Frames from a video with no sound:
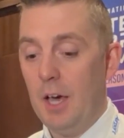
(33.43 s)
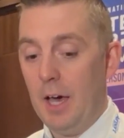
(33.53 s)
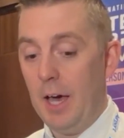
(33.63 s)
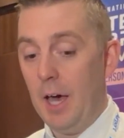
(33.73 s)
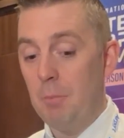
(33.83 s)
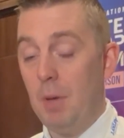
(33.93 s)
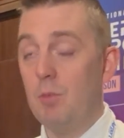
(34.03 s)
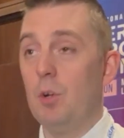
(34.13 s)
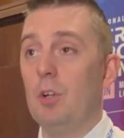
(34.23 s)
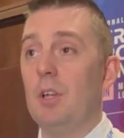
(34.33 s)
My
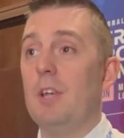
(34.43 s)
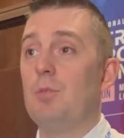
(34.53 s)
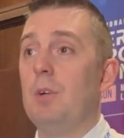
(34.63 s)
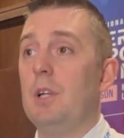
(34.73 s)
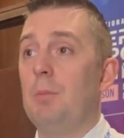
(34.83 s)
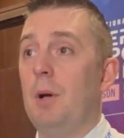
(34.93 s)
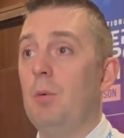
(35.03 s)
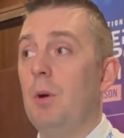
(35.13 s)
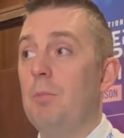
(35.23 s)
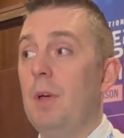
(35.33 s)
role is really
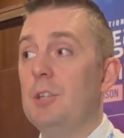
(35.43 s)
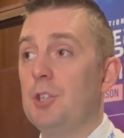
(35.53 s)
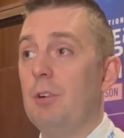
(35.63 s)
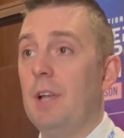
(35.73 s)
about ensuring